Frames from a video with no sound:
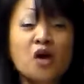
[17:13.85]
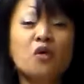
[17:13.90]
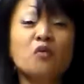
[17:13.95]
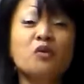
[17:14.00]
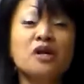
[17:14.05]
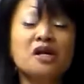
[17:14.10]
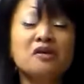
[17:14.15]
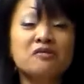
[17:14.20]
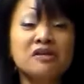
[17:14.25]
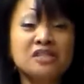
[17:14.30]

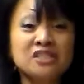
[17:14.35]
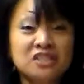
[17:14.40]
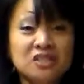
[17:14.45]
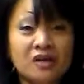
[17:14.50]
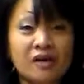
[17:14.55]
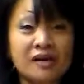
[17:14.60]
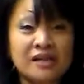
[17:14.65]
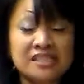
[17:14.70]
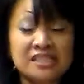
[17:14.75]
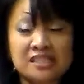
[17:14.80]
Amen. We
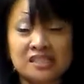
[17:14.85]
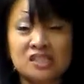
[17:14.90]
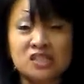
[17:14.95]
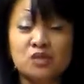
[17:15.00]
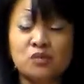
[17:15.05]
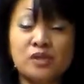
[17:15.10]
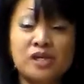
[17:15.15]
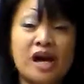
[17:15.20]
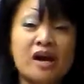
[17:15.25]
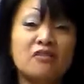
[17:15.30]
rejoice
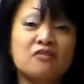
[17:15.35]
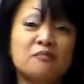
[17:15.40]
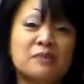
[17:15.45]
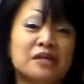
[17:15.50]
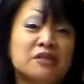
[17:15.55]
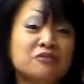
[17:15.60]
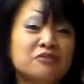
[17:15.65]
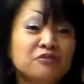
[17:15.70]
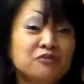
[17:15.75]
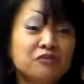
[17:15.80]
because we have
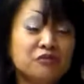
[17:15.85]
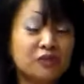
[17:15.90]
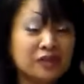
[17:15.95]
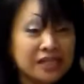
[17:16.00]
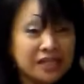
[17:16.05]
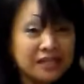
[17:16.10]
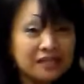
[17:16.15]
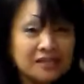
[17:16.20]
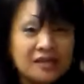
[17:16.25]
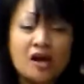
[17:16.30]
been
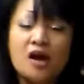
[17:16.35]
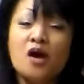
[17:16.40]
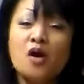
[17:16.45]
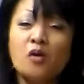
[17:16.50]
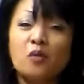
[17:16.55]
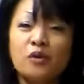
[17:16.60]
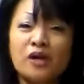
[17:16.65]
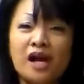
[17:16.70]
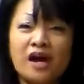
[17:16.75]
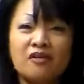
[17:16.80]
free.
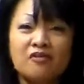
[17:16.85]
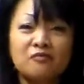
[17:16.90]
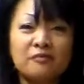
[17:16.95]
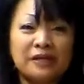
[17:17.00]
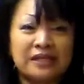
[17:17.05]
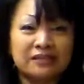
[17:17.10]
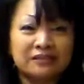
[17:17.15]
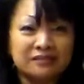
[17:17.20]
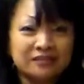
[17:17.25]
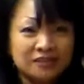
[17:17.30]
Thank you, we Lord.
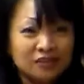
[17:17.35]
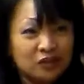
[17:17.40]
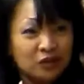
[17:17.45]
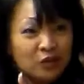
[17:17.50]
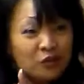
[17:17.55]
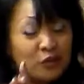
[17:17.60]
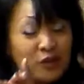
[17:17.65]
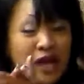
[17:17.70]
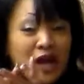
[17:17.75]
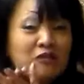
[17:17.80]
Have been, you yes.
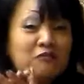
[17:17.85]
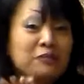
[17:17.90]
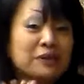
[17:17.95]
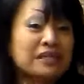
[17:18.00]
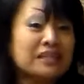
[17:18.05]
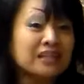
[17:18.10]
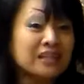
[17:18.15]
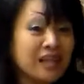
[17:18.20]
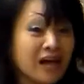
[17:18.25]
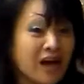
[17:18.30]
know, we have
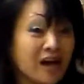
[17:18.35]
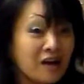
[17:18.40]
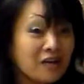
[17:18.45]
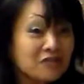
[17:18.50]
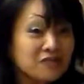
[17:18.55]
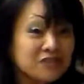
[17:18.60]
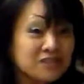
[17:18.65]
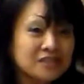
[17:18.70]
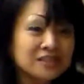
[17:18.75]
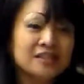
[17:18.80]
been
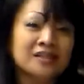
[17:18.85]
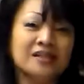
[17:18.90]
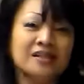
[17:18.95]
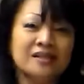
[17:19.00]
loved.